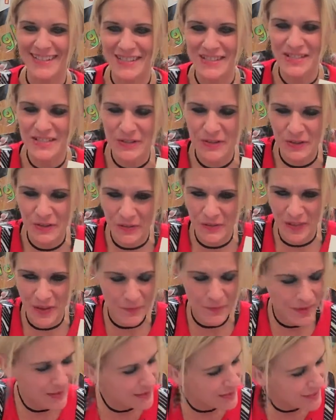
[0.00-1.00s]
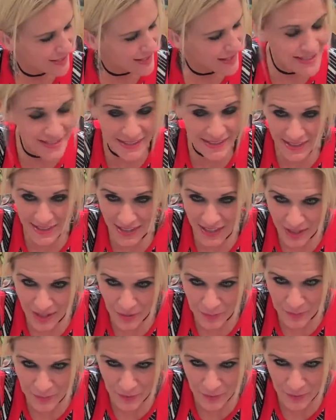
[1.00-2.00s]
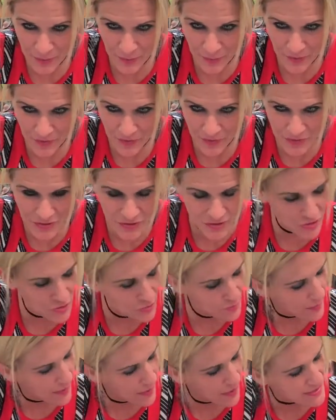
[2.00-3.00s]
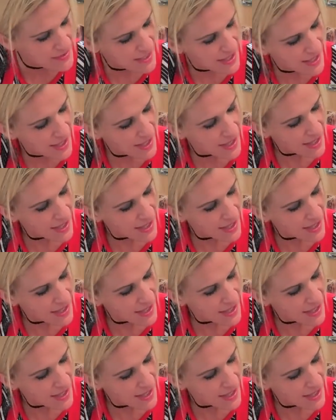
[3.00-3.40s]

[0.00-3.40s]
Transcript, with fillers: Do you know that one? It's a compound word. There's two parts.